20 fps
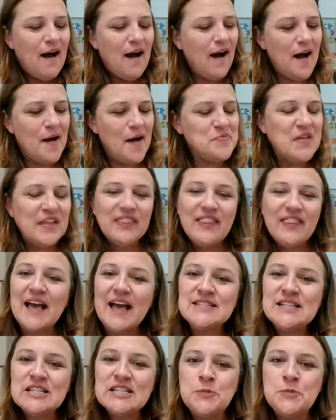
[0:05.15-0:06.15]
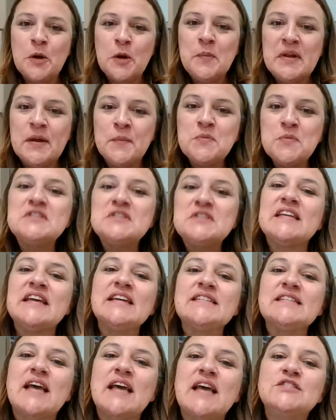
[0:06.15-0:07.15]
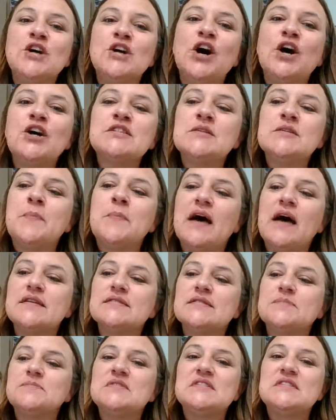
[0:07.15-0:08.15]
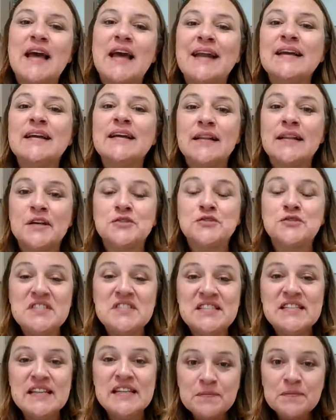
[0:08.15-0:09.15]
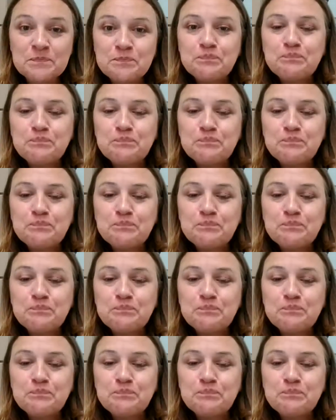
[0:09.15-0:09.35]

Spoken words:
The last experiment, number 6, I talked about some static electricity.